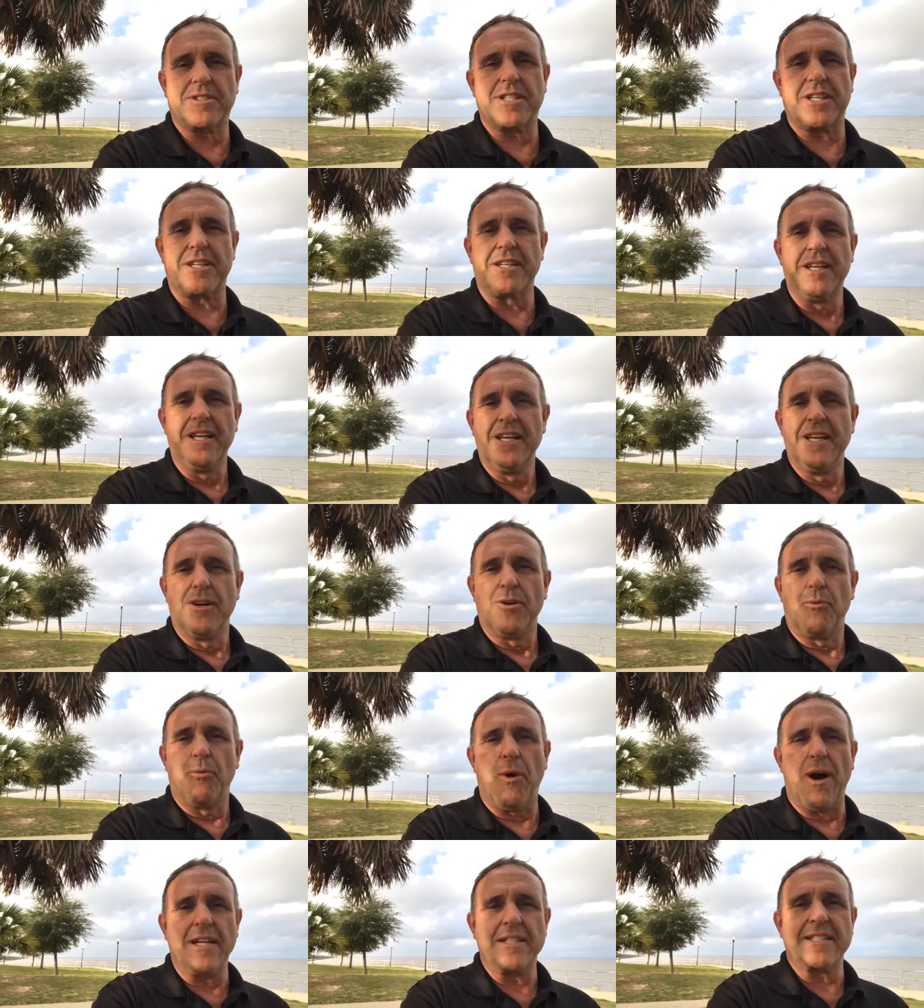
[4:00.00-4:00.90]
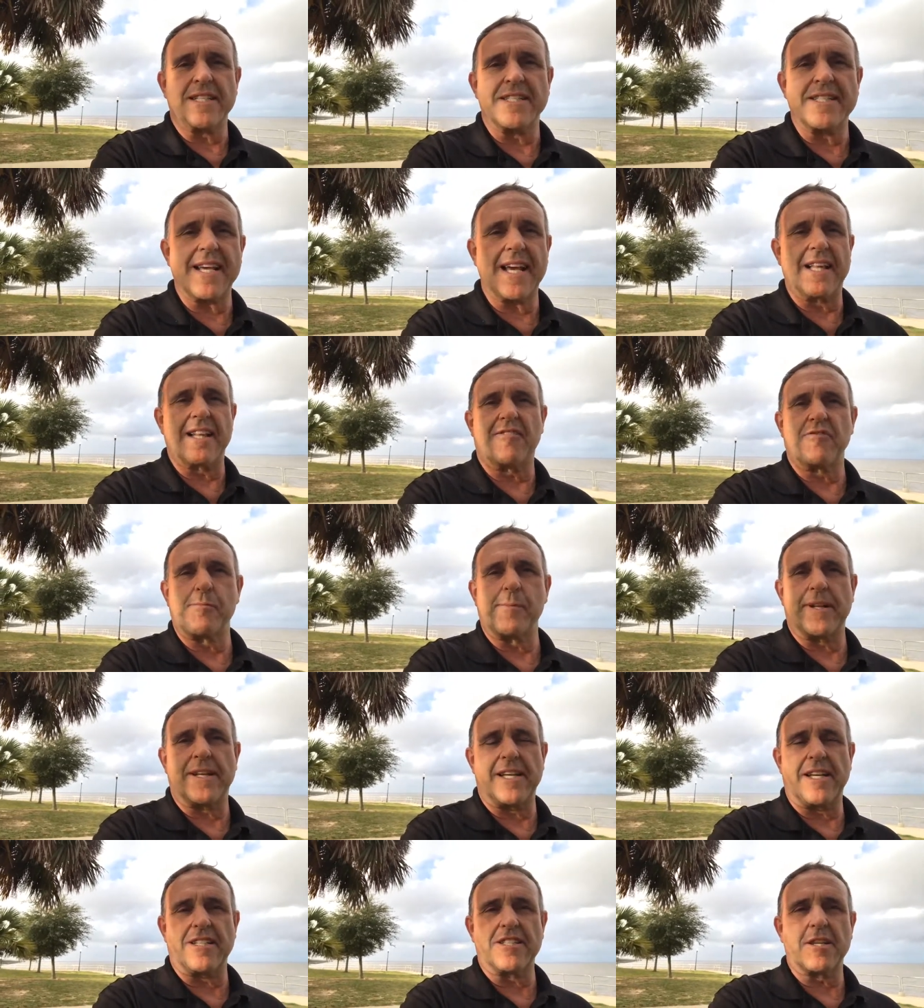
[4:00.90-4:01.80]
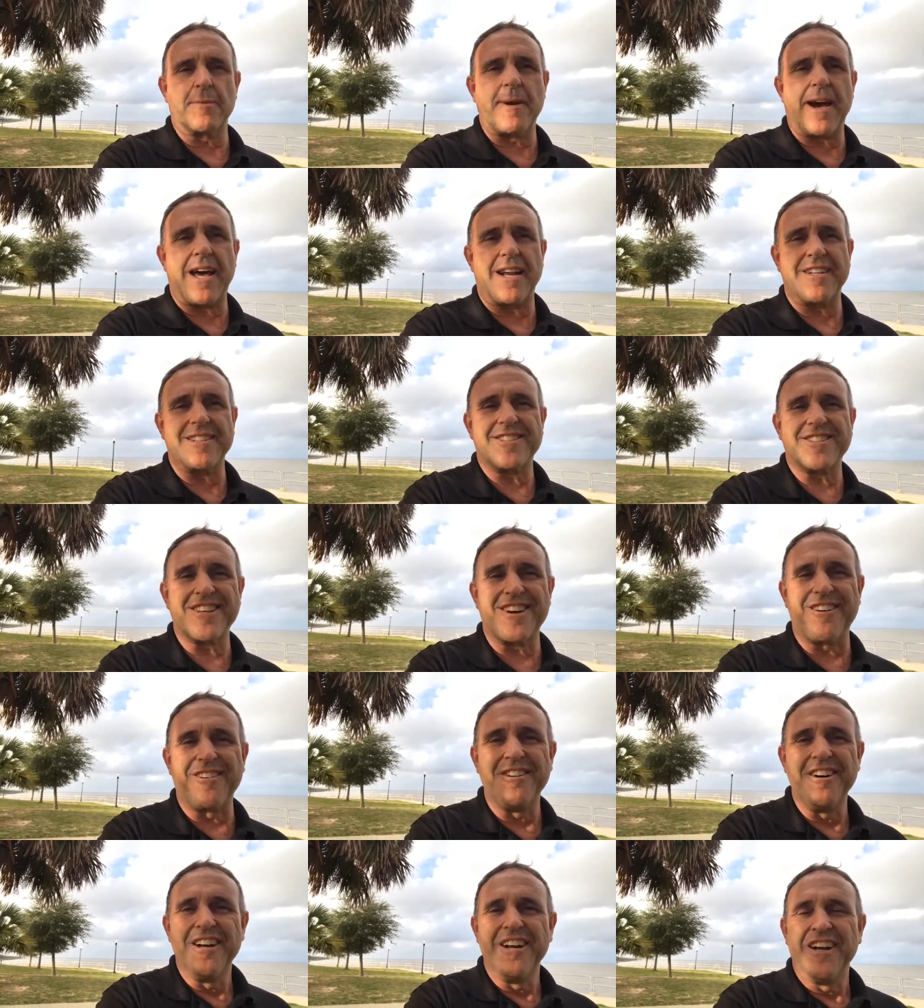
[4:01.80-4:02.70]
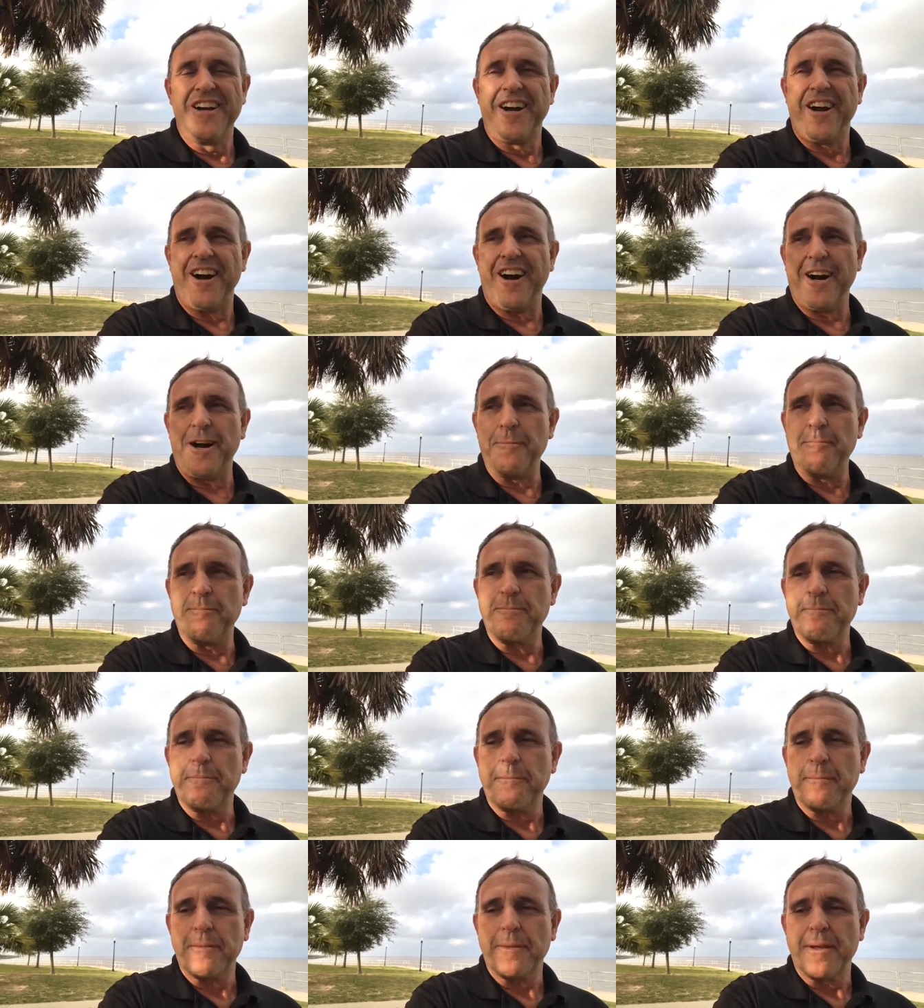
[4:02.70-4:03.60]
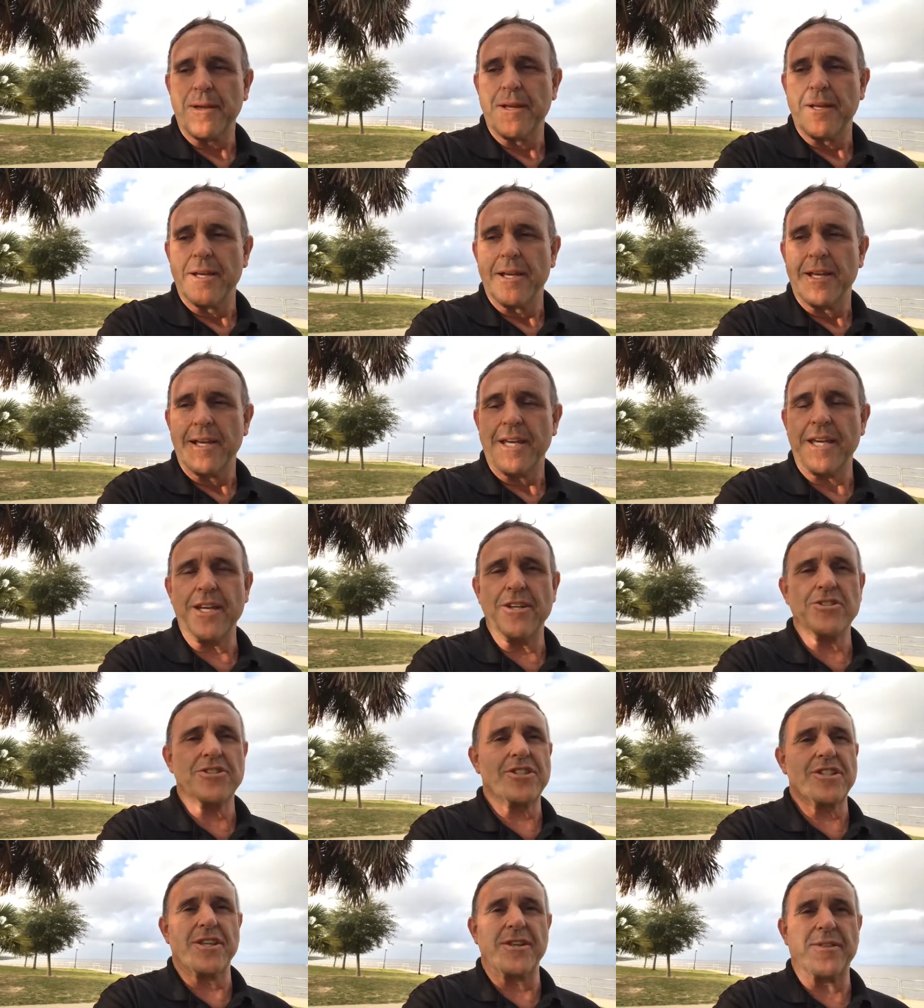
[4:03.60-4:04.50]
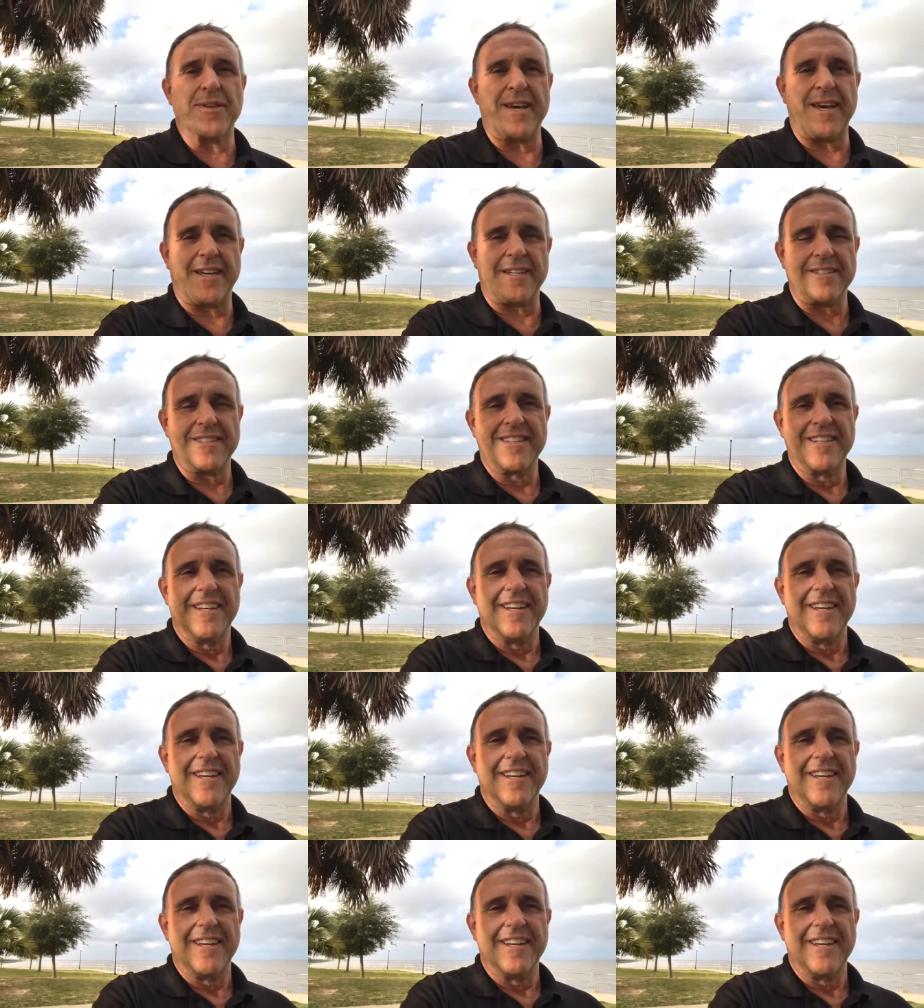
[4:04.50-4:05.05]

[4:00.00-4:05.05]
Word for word: to want to tell everybody else about it. So um, here's the thing.